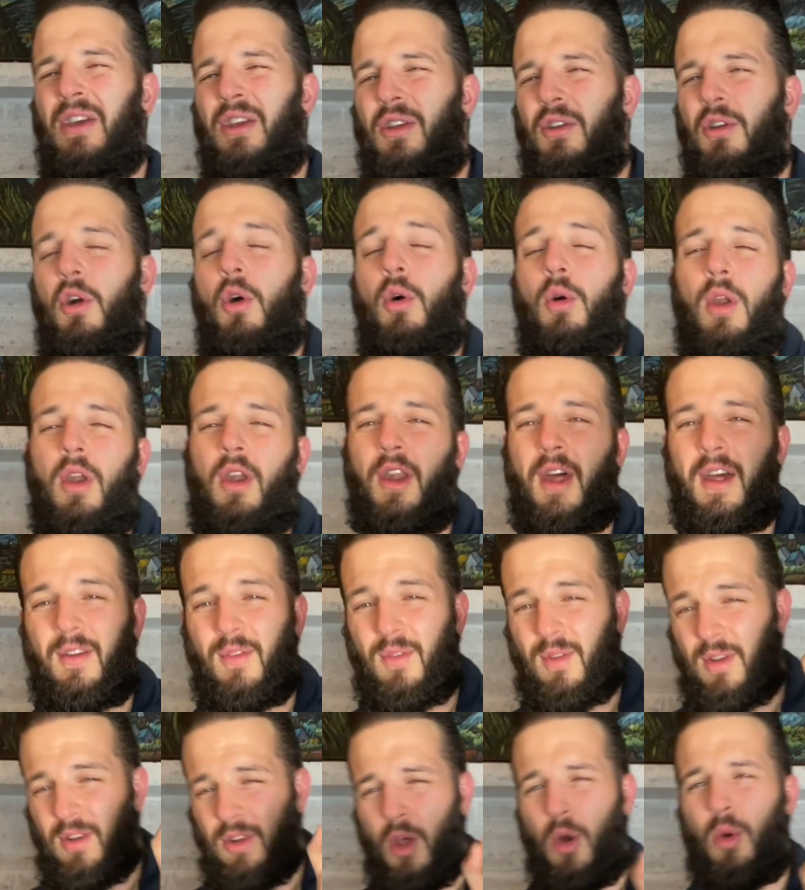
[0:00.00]
you're going
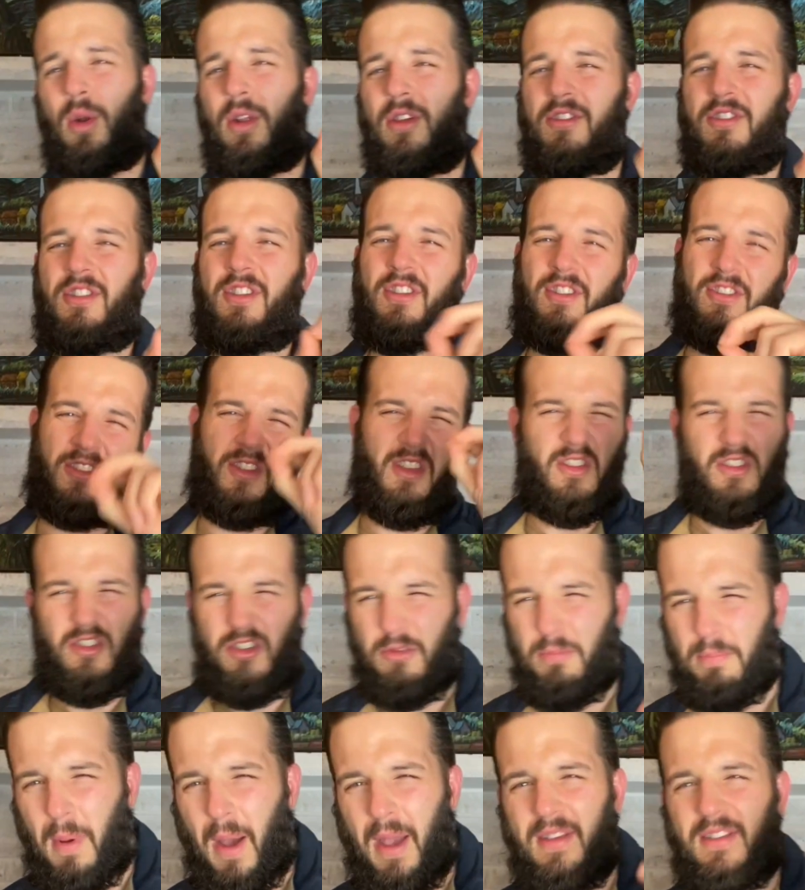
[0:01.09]
to notice this
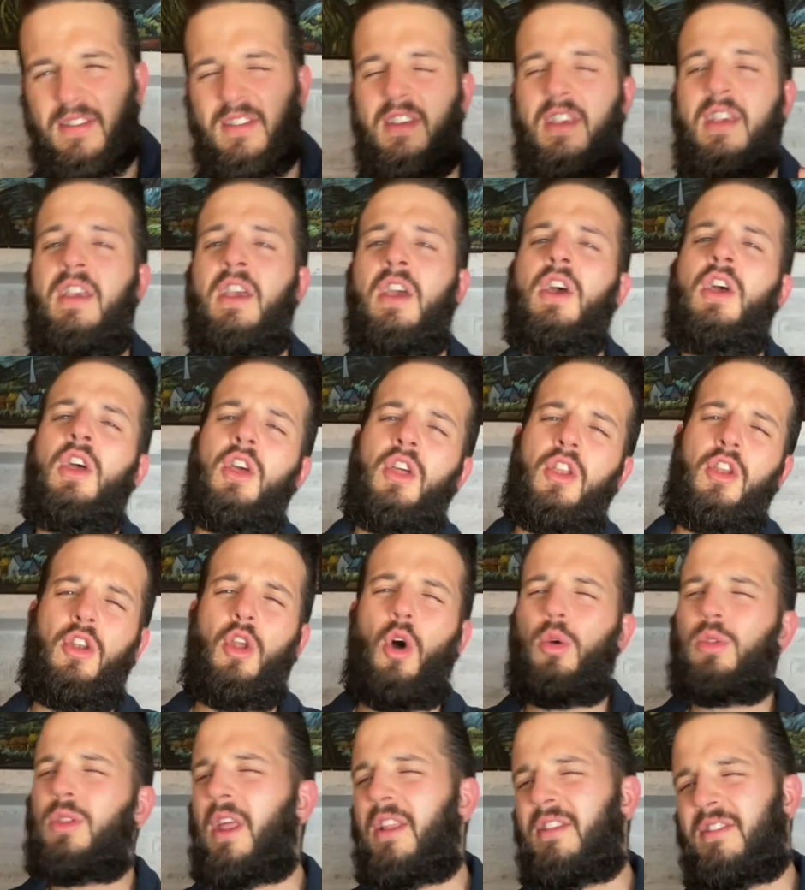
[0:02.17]
spicy
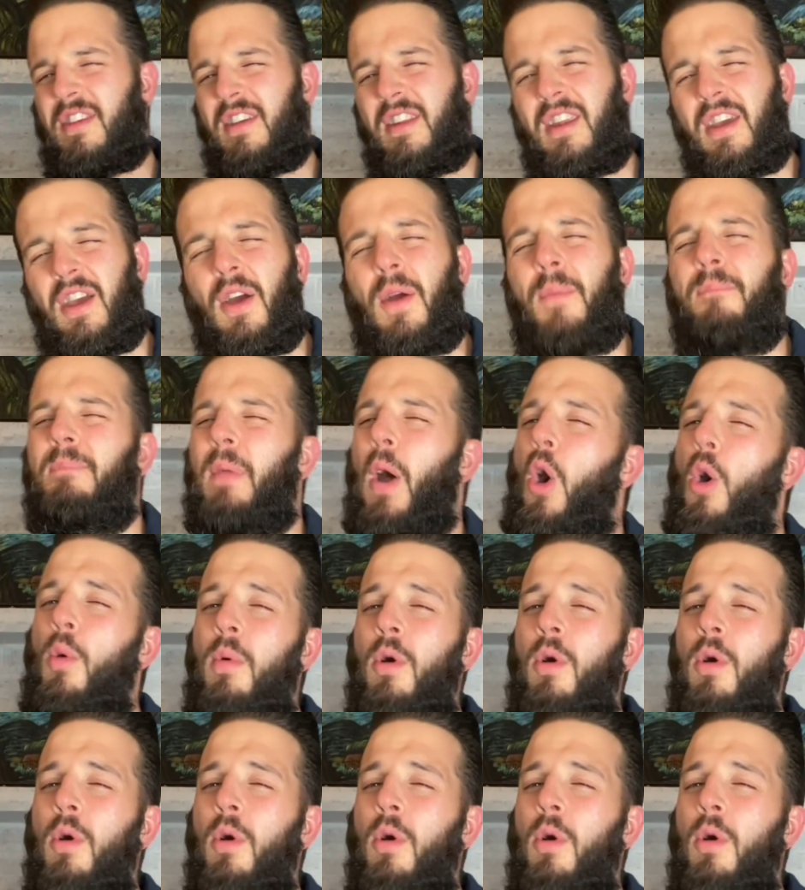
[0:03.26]
note that's in here.